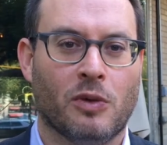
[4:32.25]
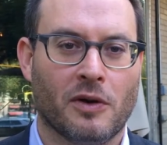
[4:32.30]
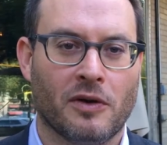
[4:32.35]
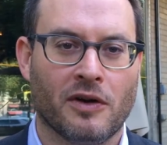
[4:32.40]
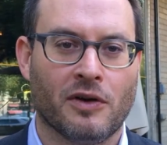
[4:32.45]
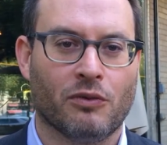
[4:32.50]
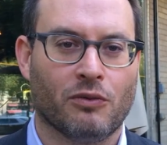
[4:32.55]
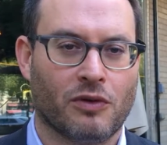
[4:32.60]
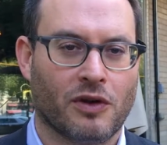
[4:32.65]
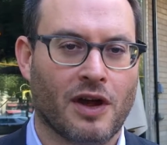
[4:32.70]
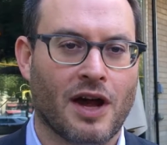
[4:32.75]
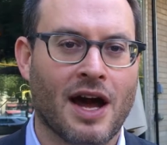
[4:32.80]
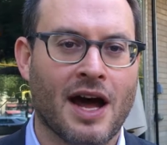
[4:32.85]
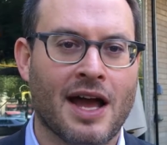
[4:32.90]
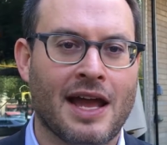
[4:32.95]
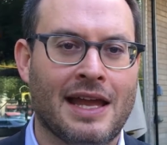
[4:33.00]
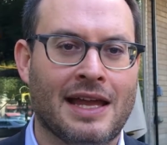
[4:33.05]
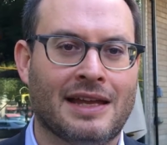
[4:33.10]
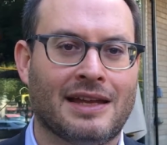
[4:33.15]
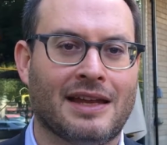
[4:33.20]
who were
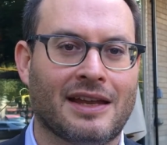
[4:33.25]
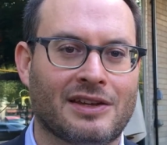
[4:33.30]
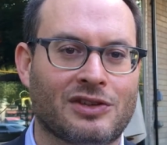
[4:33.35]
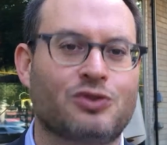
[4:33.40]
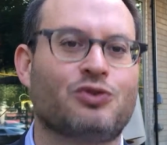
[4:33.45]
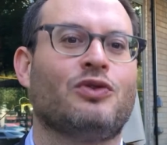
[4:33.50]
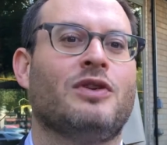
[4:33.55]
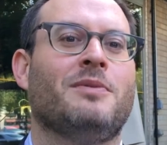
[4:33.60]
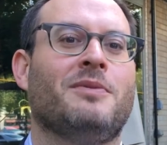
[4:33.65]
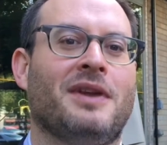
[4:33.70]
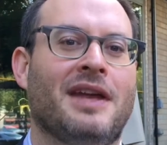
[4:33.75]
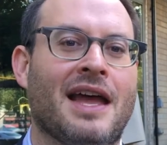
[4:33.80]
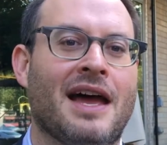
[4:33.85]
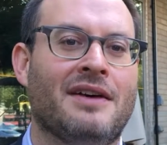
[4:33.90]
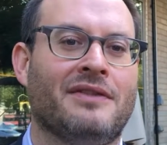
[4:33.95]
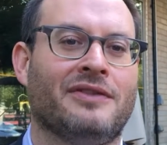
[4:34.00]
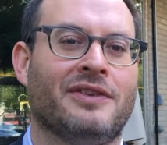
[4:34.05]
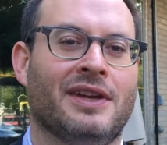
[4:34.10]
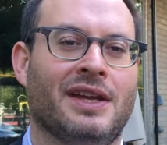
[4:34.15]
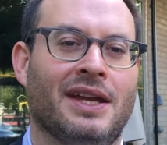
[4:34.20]
relying
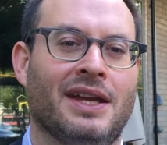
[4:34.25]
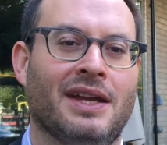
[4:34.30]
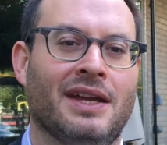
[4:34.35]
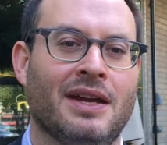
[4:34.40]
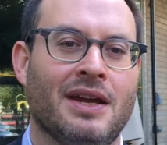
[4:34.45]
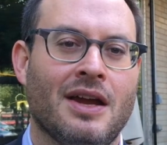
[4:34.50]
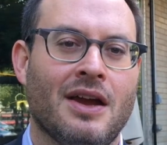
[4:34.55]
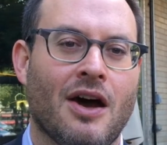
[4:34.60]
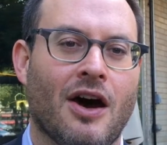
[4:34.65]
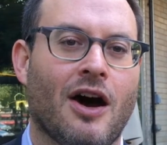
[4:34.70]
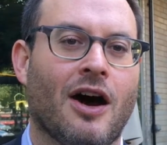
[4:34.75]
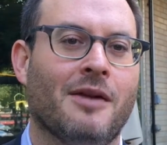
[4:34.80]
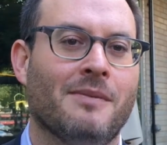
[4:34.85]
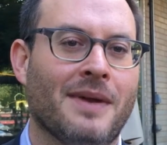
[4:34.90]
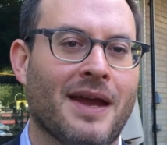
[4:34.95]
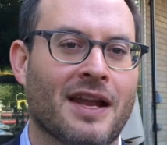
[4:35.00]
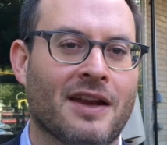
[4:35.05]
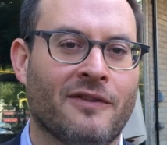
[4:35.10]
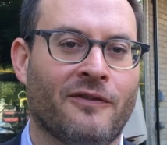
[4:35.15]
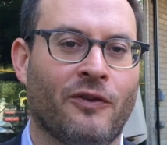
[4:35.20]
extremely heavily
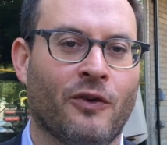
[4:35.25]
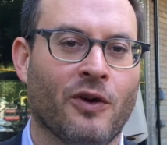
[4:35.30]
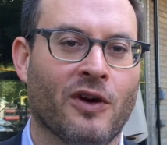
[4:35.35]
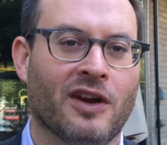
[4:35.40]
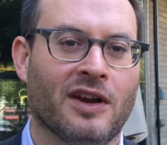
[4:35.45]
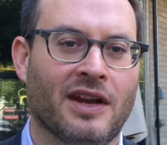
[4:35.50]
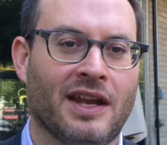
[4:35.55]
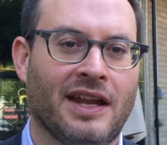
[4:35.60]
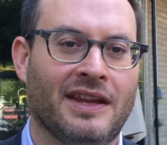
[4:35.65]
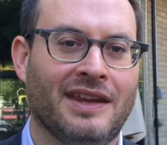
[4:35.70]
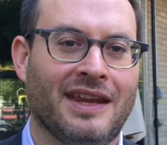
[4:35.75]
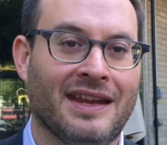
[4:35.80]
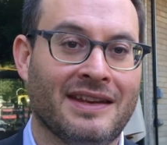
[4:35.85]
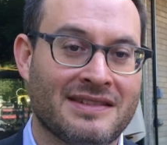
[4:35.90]
on Manafort.